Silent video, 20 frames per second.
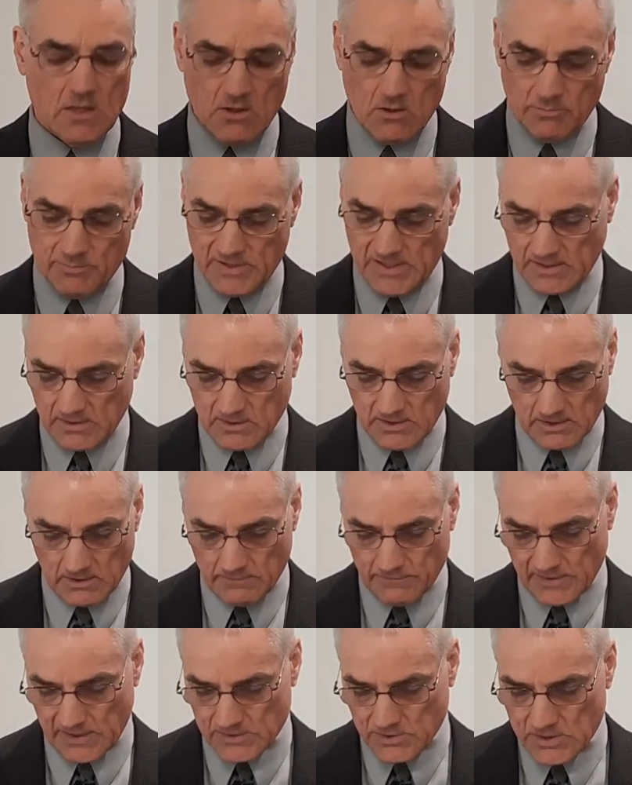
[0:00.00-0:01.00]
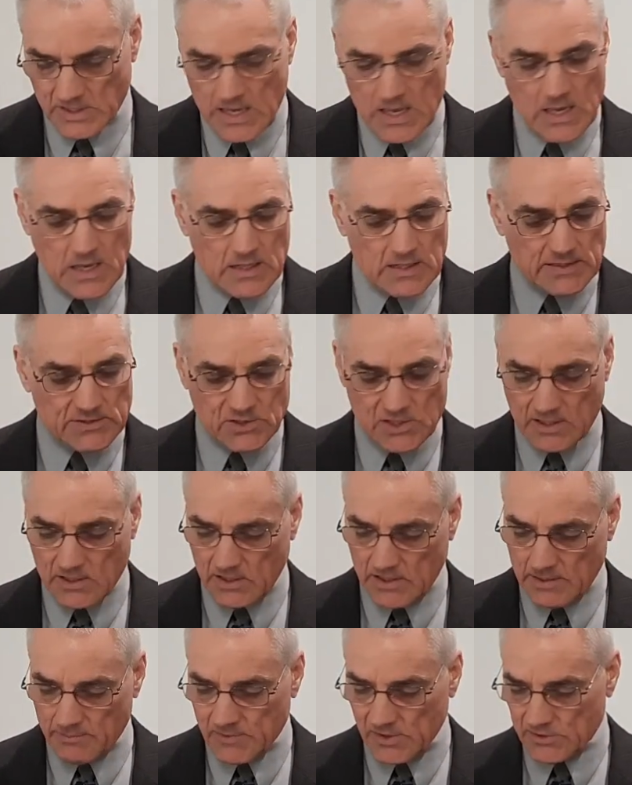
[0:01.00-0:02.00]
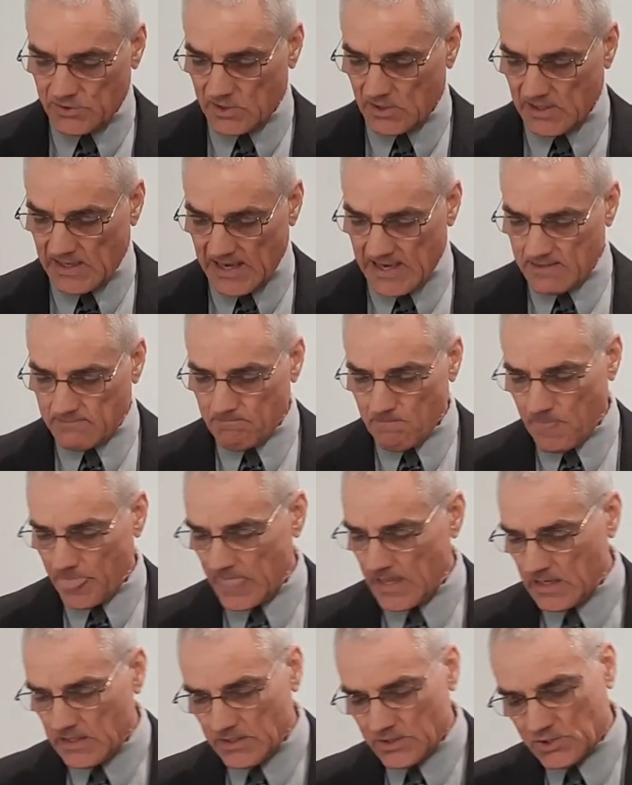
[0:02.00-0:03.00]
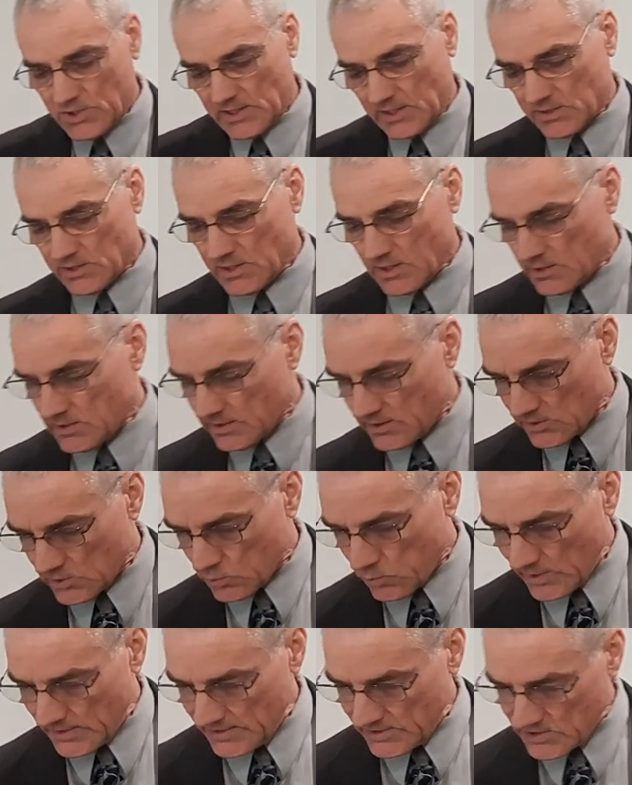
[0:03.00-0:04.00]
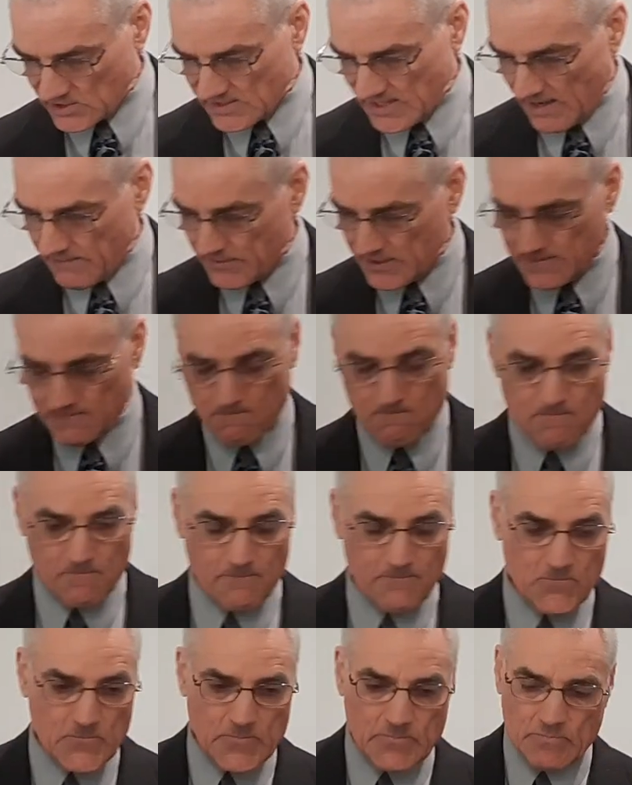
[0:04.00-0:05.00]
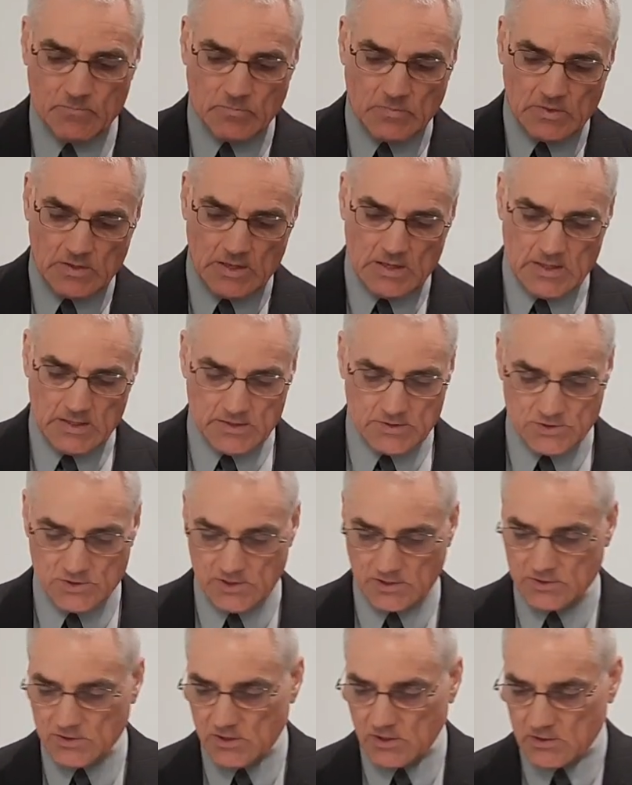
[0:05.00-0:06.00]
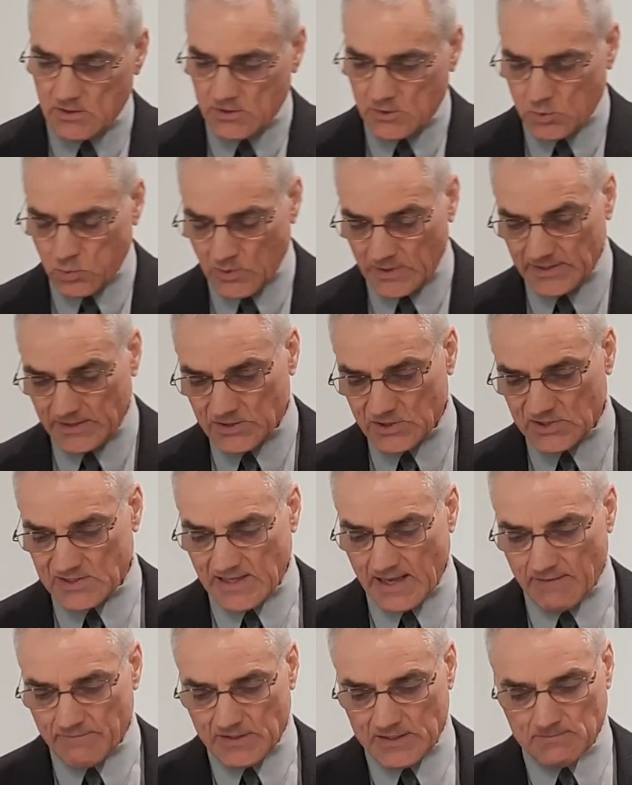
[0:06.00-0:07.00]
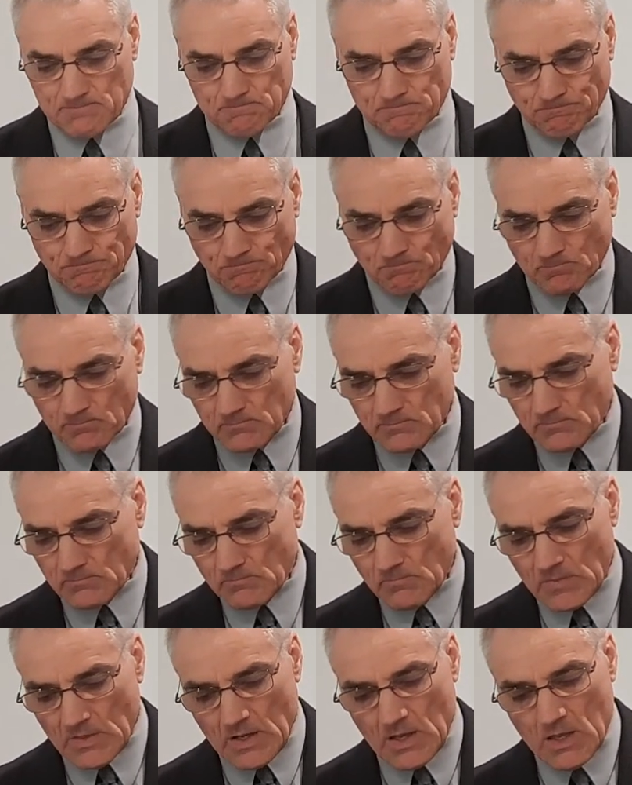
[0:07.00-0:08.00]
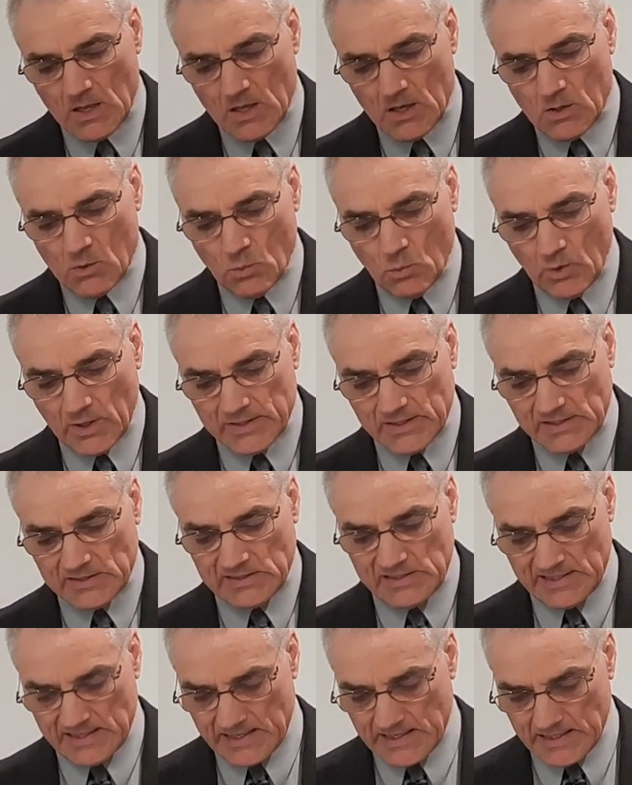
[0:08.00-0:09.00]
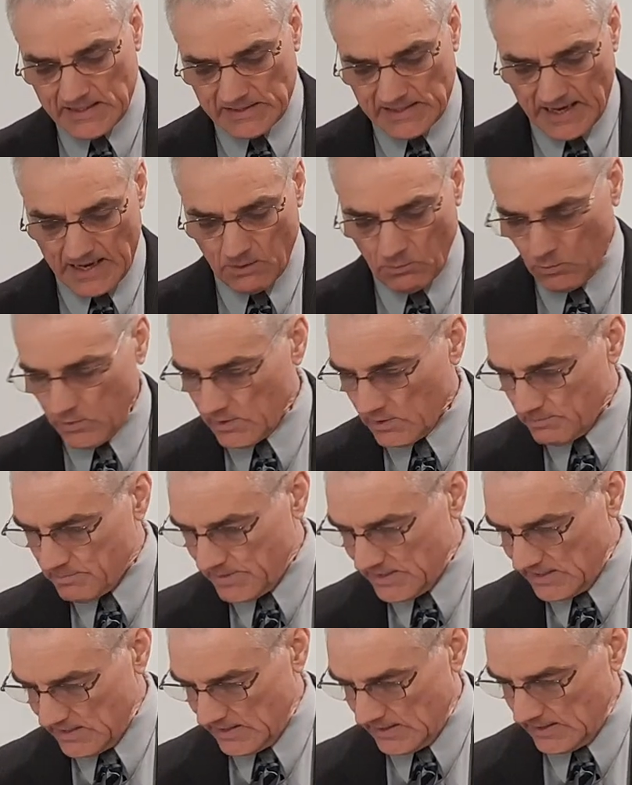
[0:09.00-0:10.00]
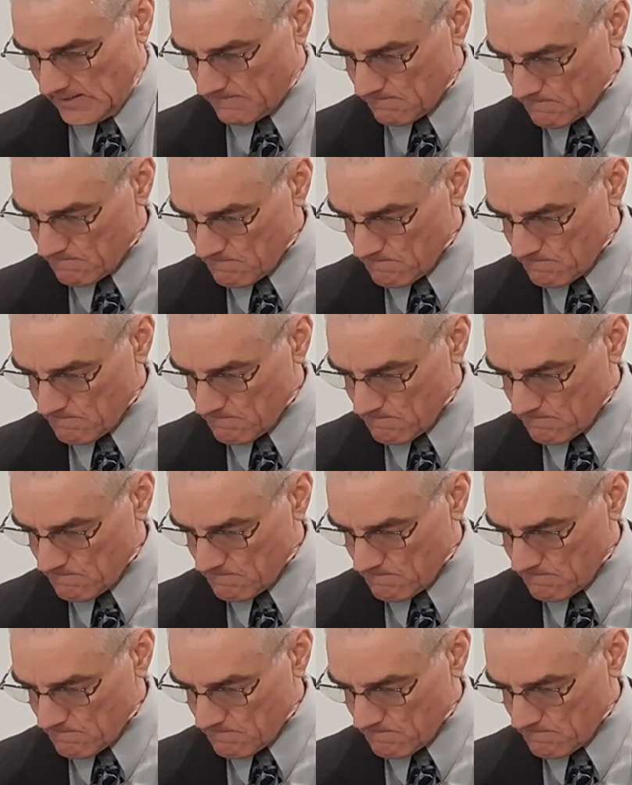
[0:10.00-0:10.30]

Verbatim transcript: hope that clarifies. Let's take our hymnals again 627. 627. What a day that will be